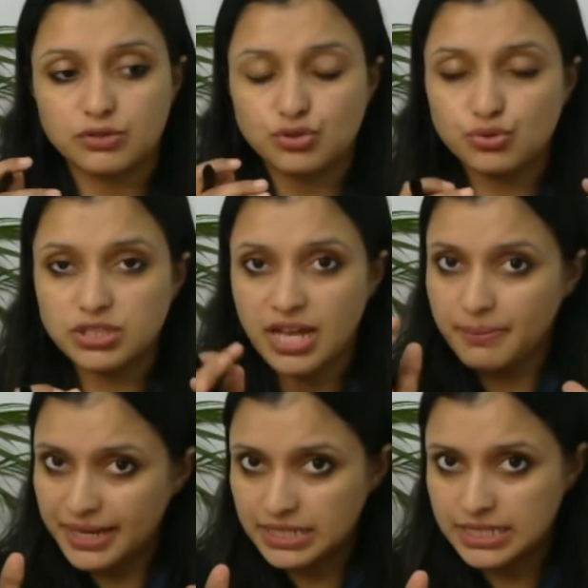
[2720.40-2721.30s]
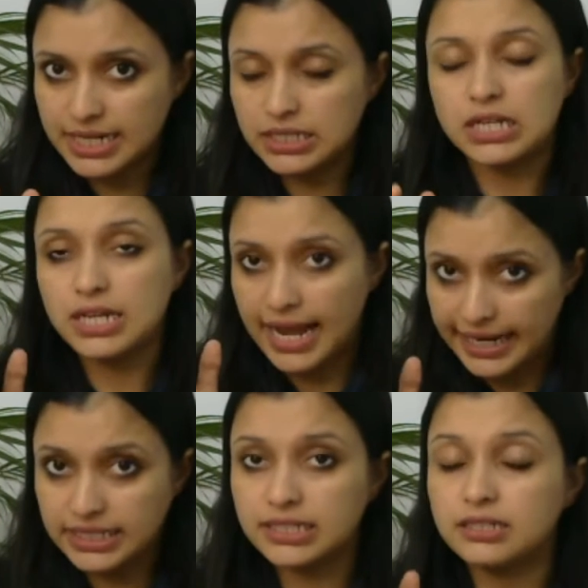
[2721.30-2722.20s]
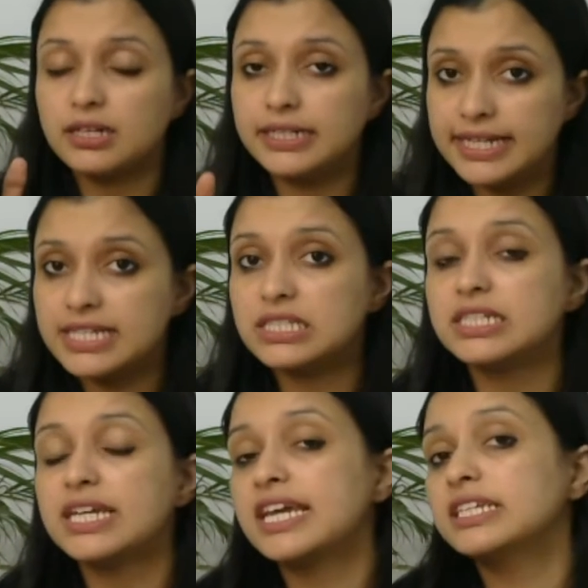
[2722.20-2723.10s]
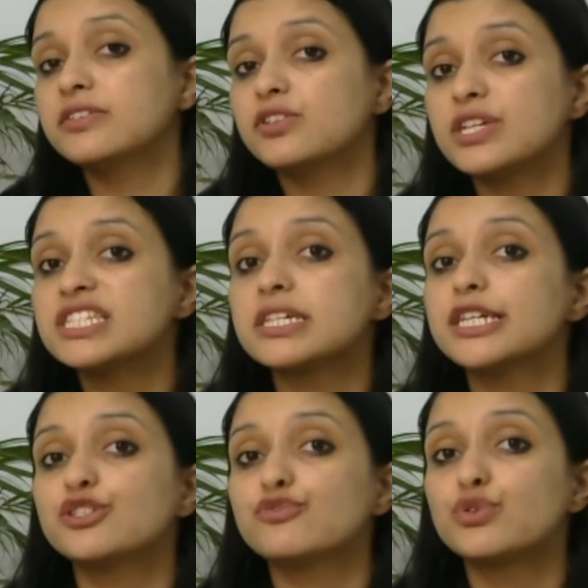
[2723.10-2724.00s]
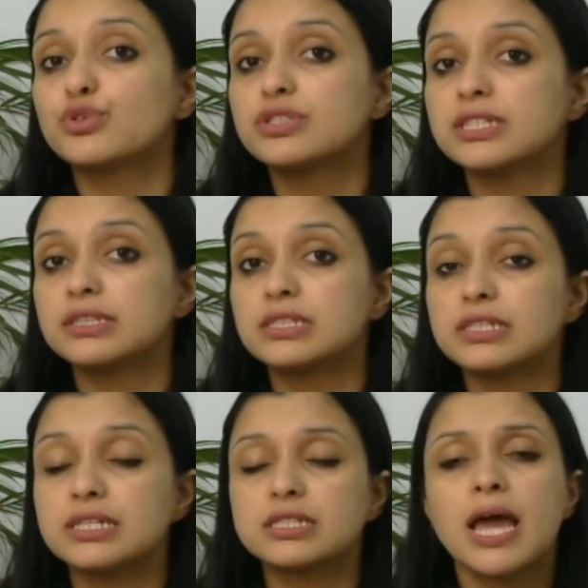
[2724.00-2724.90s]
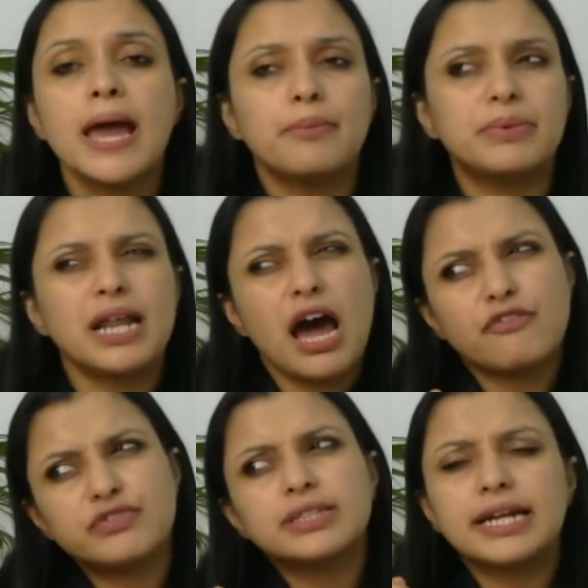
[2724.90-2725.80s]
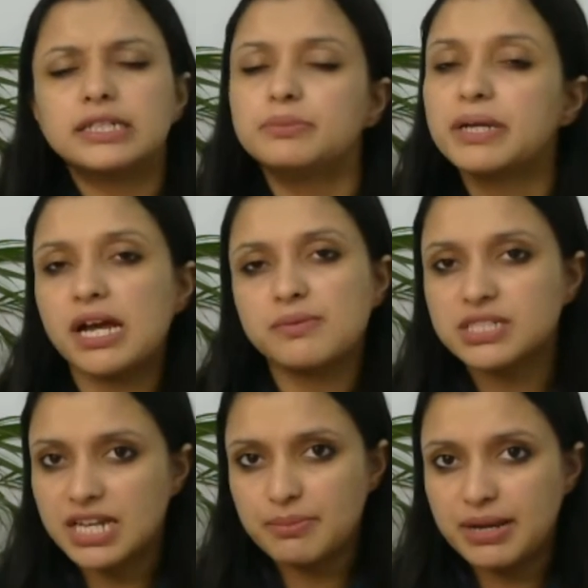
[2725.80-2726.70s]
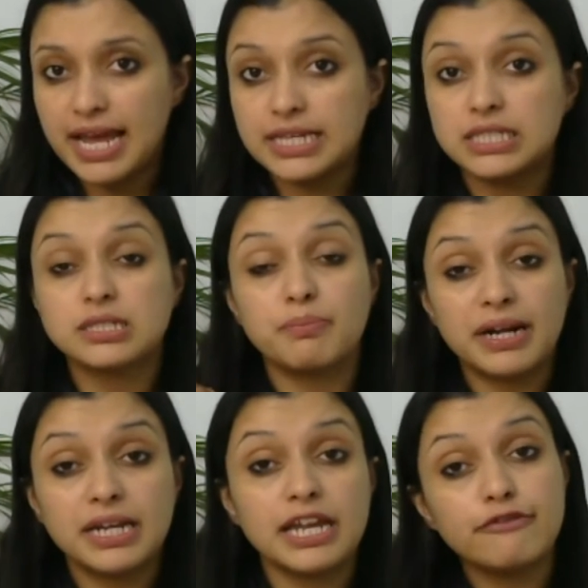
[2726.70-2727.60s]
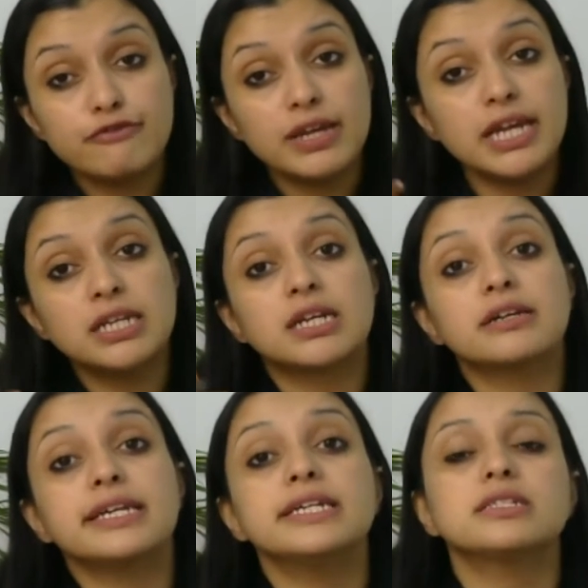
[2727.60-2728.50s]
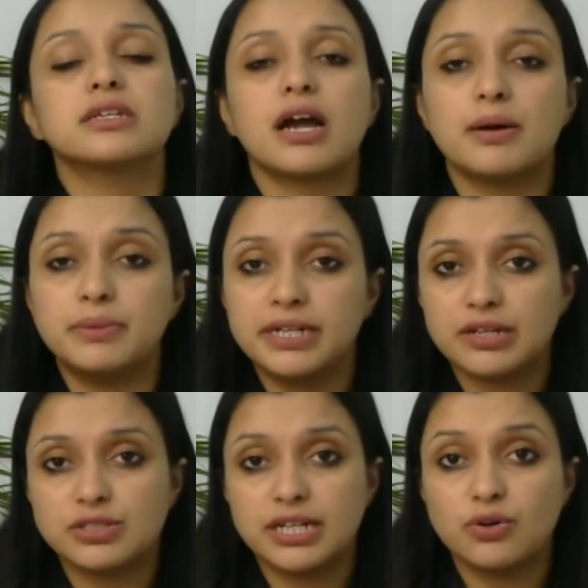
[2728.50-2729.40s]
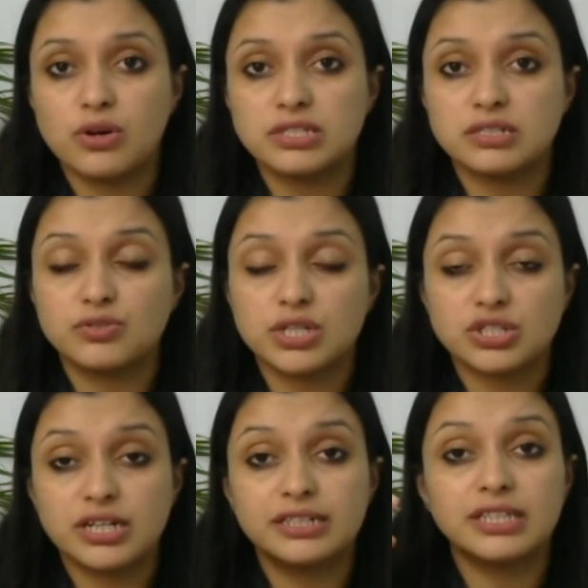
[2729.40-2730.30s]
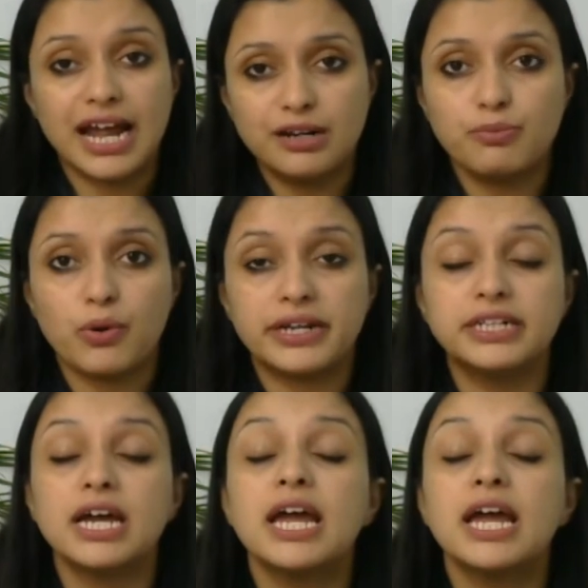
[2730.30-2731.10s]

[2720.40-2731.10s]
to some extent light intensity can increase the rate of photosynthesis, but after that it becomes stabilized. But if we increase the carbon dioxide concentration at that point,